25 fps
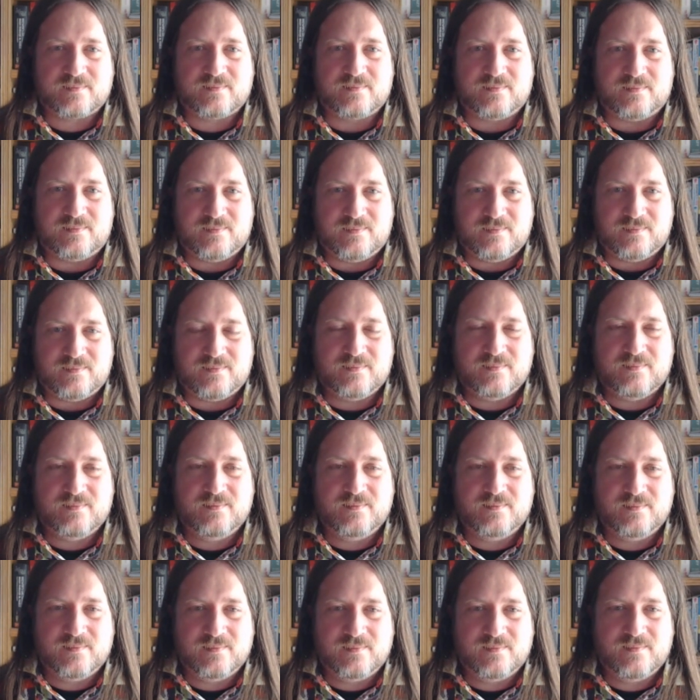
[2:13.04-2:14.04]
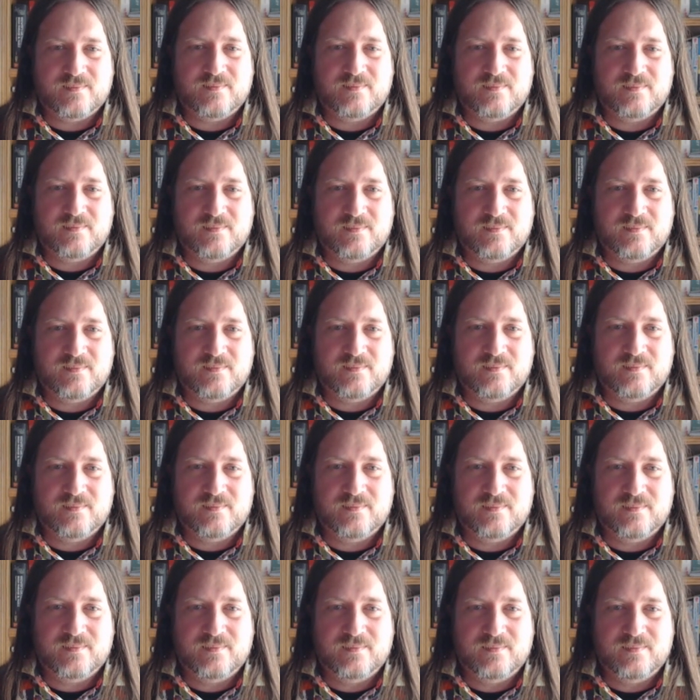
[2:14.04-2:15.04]

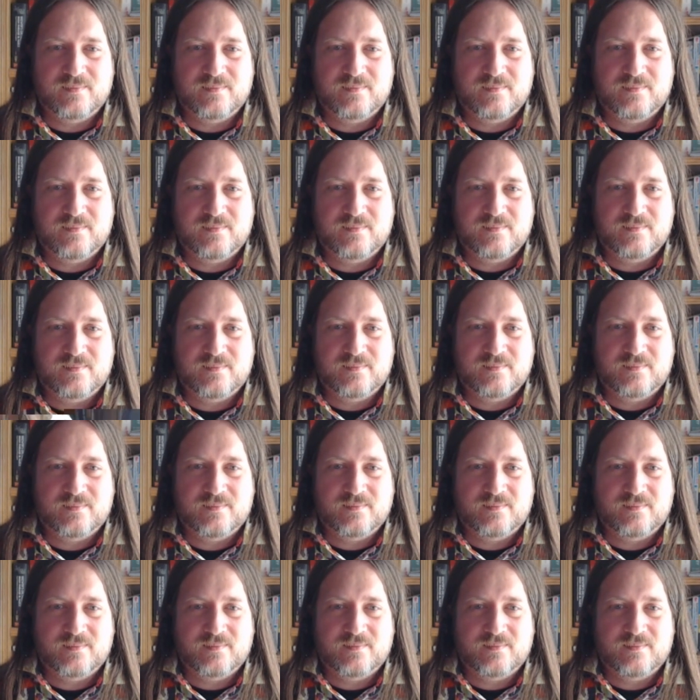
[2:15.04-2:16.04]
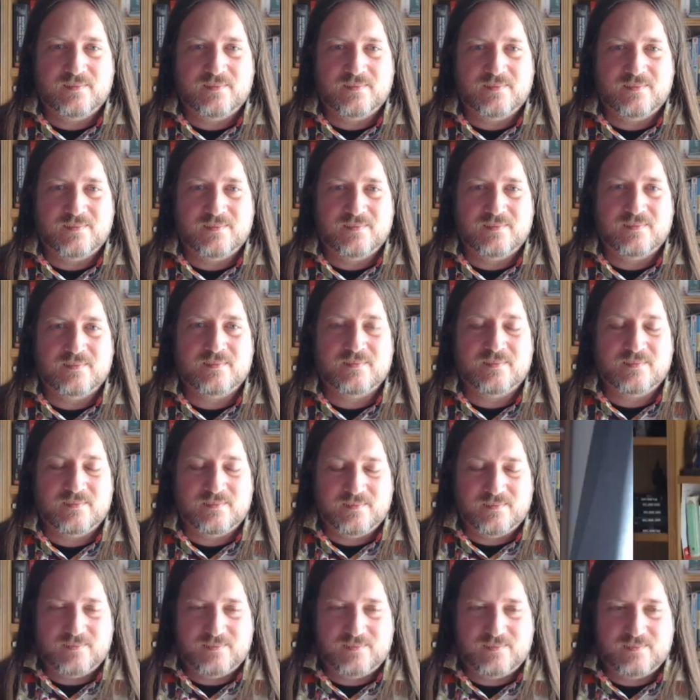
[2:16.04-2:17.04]

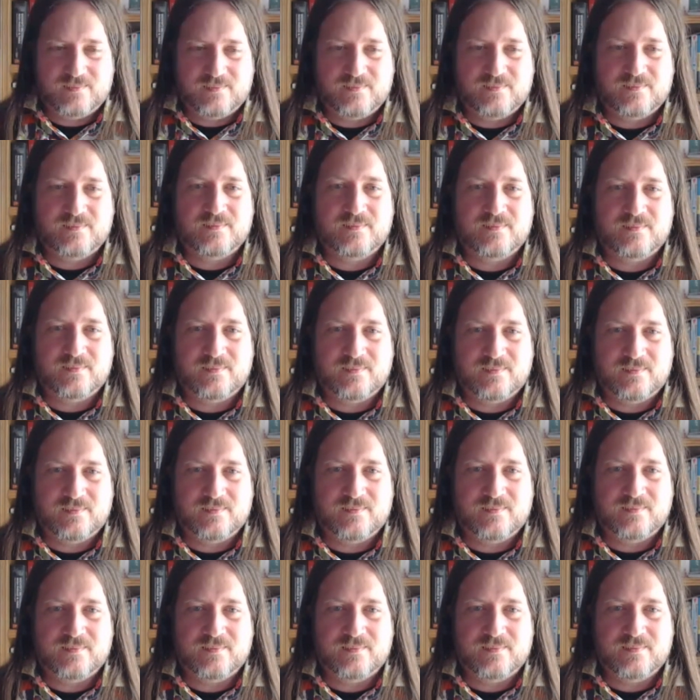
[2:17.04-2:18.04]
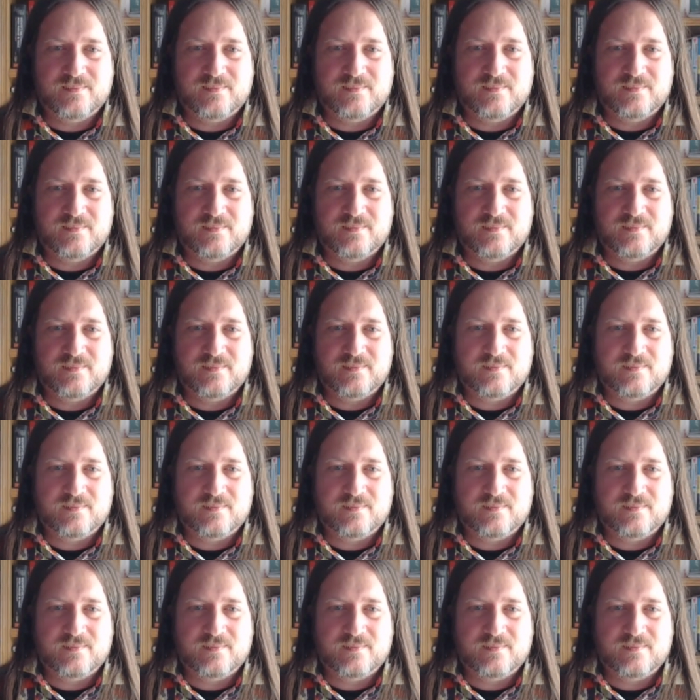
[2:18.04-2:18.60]
(not speaking)